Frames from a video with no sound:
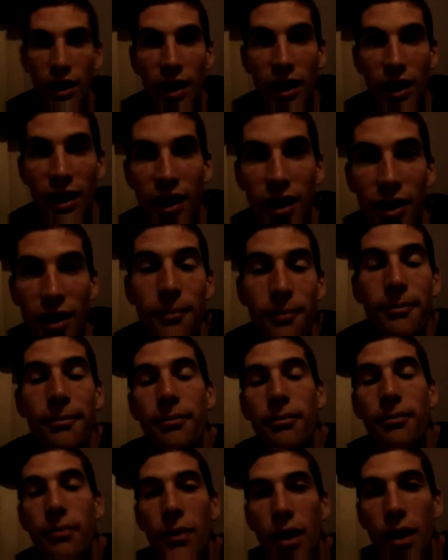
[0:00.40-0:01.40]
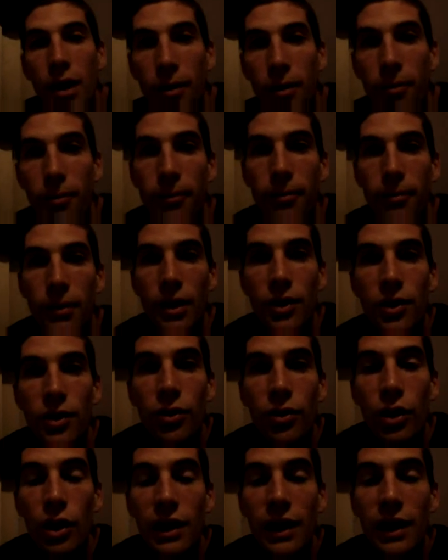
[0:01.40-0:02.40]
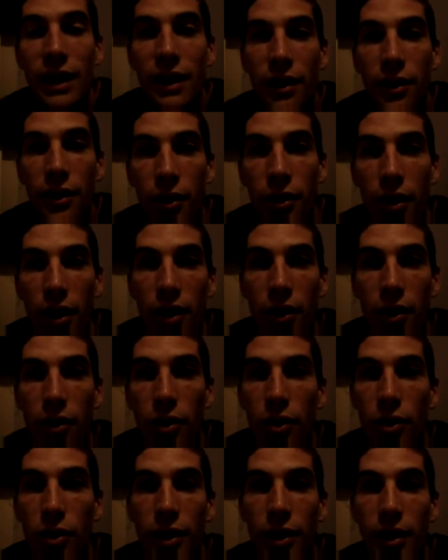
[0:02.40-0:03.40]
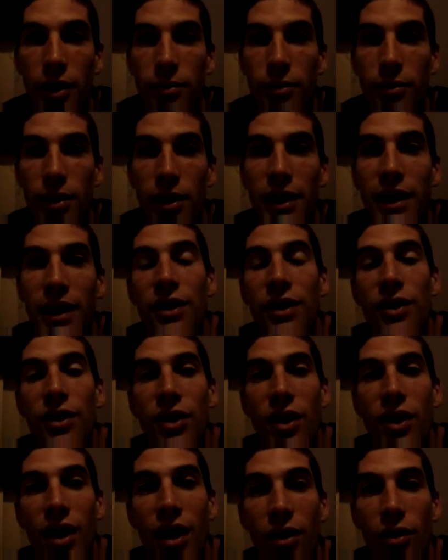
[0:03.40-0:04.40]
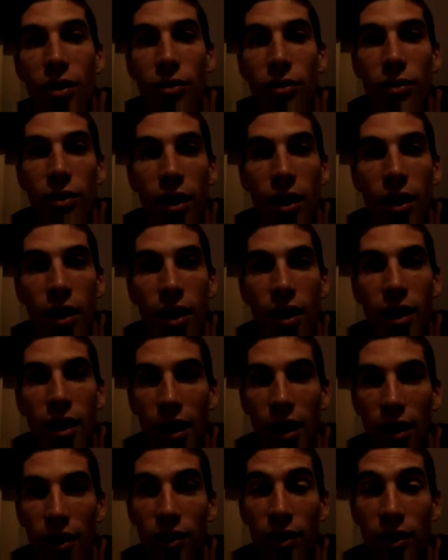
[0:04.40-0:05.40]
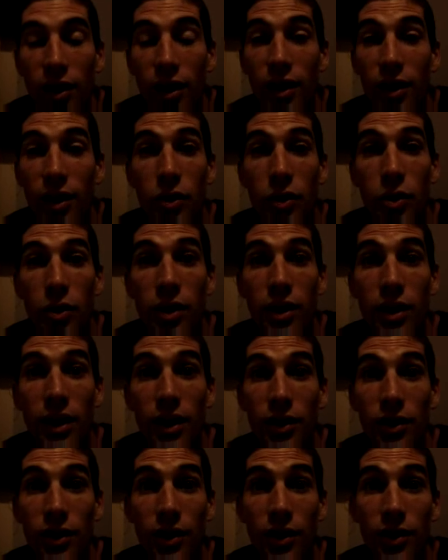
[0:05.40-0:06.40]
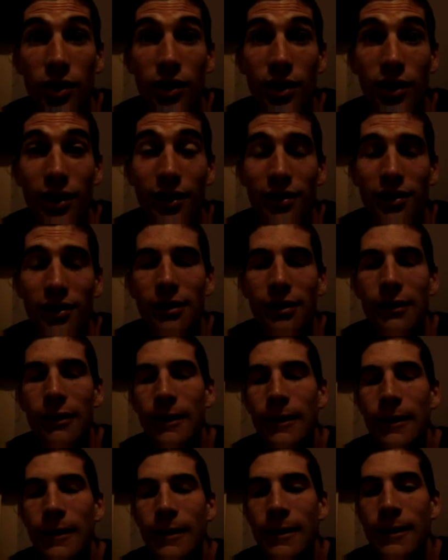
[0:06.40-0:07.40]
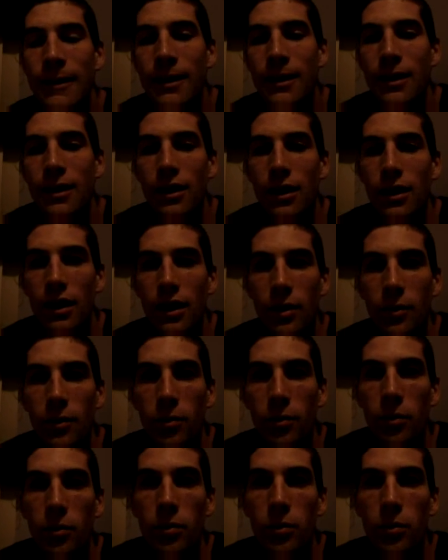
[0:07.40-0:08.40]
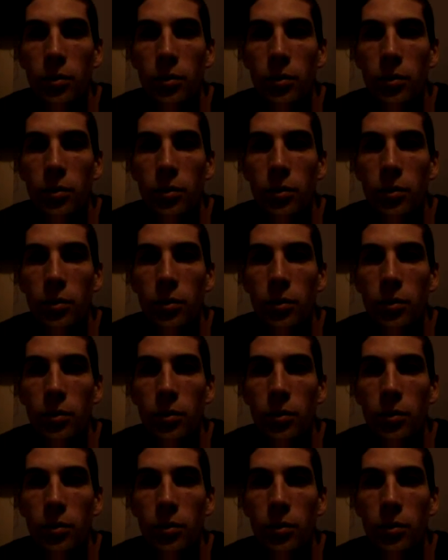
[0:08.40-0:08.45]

again. Um, it's very late at night on um, the last day of NTE 2007. Um,